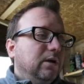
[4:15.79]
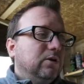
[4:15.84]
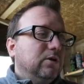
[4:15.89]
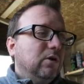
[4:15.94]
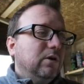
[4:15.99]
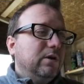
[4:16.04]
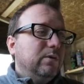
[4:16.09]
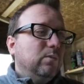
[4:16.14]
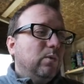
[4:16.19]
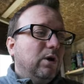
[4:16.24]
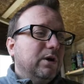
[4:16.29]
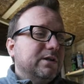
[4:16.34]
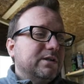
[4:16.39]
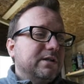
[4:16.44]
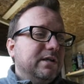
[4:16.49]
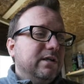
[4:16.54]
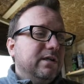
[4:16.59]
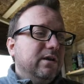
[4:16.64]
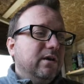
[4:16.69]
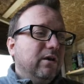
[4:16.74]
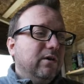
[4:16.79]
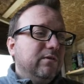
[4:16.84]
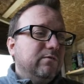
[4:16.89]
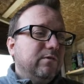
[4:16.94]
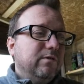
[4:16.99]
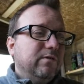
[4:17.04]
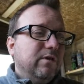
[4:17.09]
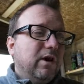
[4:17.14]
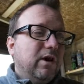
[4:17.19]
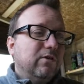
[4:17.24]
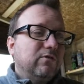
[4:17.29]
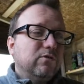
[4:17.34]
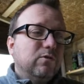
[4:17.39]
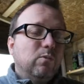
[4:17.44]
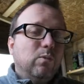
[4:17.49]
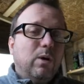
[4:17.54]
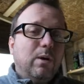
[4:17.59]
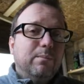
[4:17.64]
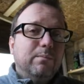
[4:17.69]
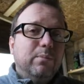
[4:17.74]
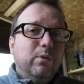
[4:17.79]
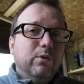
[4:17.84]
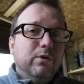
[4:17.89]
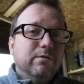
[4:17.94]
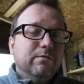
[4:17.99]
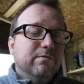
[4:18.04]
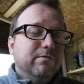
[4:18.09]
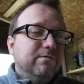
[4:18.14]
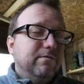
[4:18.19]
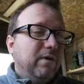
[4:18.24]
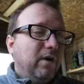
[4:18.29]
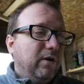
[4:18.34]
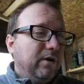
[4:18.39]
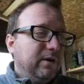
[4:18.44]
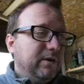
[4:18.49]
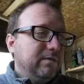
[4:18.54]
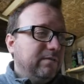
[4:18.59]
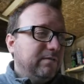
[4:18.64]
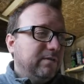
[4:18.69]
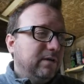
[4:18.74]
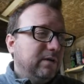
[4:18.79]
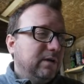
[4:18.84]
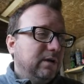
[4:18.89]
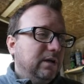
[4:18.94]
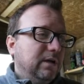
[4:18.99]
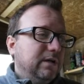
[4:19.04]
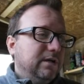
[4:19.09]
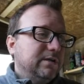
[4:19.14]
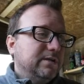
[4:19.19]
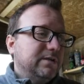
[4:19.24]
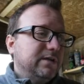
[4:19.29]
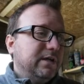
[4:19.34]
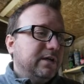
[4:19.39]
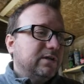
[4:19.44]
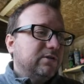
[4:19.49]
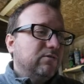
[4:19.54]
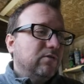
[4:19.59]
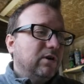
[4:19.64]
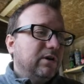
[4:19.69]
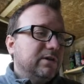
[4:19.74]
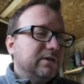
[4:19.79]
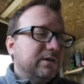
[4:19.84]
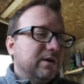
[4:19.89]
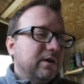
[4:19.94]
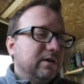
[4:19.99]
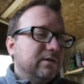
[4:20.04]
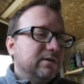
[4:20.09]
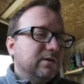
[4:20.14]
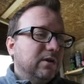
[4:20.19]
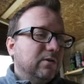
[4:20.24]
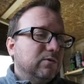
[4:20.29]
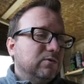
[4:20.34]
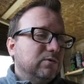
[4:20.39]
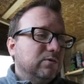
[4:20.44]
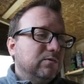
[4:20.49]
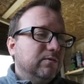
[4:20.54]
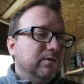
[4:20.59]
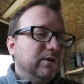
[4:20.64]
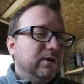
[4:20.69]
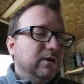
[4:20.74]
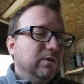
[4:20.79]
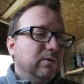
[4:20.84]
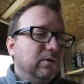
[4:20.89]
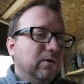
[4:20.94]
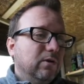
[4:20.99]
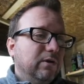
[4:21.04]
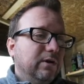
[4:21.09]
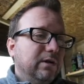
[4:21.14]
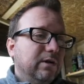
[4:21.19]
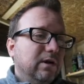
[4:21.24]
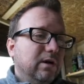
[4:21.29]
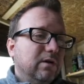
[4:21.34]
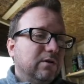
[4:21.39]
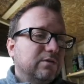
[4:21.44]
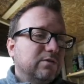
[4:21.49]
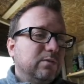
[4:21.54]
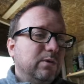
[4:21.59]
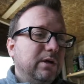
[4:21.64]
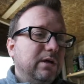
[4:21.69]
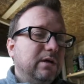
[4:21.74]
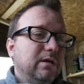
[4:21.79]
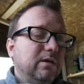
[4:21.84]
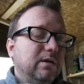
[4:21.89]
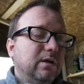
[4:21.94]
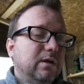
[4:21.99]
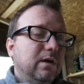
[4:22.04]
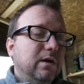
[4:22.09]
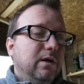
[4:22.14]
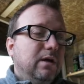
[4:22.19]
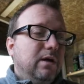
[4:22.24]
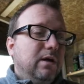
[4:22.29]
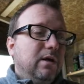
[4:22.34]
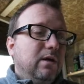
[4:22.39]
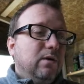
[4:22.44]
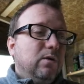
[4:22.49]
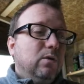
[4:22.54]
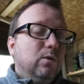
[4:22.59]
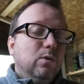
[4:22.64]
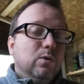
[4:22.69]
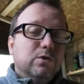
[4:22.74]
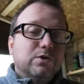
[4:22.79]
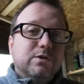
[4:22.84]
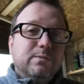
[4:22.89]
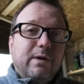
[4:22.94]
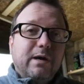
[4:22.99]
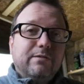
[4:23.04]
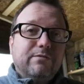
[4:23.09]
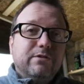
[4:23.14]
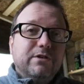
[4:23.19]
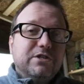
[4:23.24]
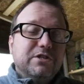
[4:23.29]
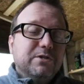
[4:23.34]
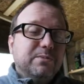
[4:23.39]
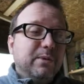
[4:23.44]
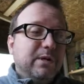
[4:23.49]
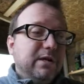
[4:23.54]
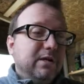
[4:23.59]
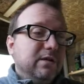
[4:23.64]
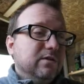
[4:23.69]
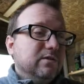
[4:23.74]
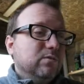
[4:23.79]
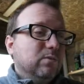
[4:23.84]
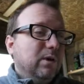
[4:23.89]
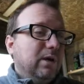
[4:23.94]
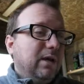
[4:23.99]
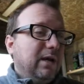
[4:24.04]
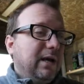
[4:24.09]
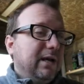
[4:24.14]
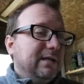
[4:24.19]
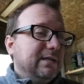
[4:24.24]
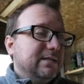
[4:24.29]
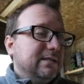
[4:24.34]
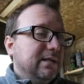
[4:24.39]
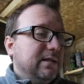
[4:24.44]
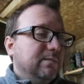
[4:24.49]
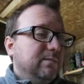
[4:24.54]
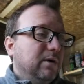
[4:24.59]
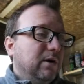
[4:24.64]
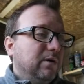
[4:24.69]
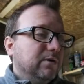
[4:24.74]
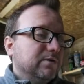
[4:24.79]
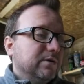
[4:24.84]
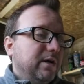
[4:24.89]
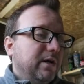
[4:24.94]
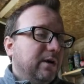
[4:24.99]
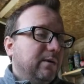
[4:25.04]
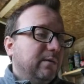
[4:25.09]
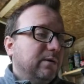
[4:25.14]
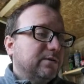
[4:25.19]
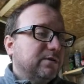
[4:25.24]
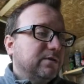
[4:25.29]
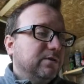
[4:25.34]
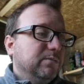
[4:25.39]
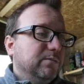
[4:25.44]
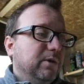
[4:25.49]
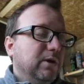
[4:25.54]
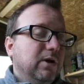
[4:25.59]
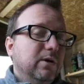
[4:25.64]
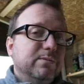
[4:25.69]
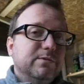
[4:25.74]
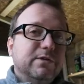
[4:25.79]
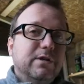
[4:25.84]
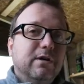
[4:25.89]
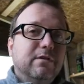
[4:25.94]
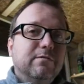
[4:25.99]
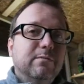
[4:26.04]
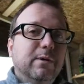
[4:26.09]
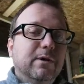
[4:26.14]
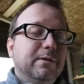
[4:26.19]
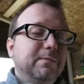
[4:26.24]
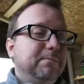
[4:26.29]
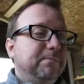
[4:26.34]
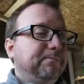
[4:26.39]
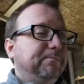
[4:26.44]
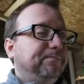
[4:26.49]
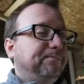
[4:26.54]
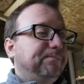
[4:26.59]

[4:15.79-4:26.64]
Colin White's in 9th with 101.5. 6 rides done in total for you, Colin, last week. Awesome average speed as well, 18 miles an hour. Superb stuff, mate.